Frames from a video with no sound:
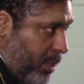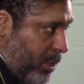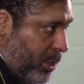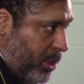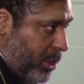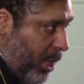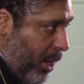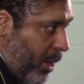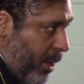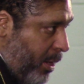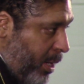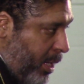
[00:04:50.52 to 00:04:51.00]

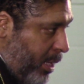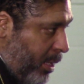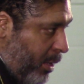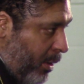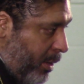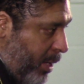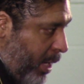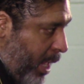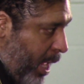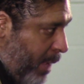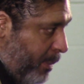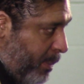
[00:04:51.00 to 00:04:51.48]
Turn to
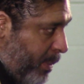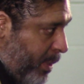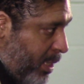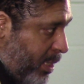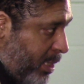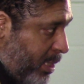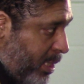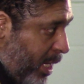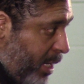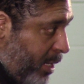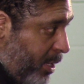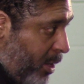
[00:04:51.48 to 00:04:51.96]
your neighbor
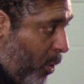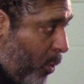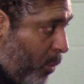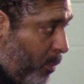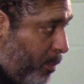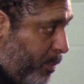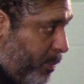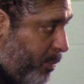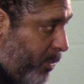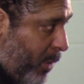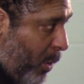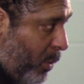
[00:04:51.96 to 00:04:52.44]
and say,
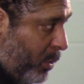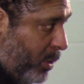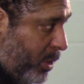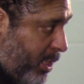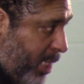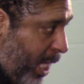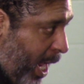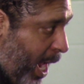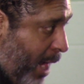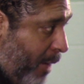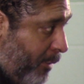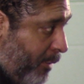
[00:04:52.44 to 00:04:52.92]

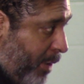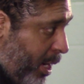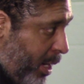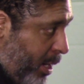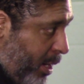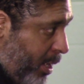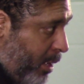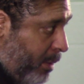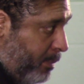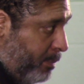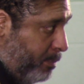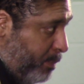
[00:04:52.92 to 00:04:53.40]
don't tear
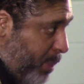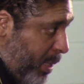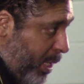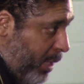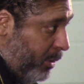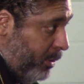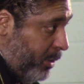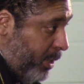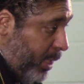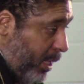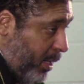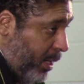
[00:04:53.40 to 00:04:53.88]
it up,
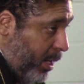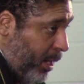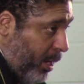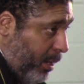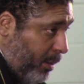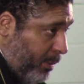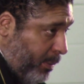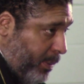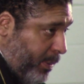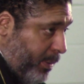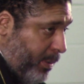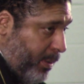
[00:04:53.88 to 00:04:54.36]
build it
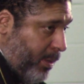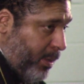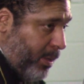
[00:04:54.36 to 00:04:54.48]
up.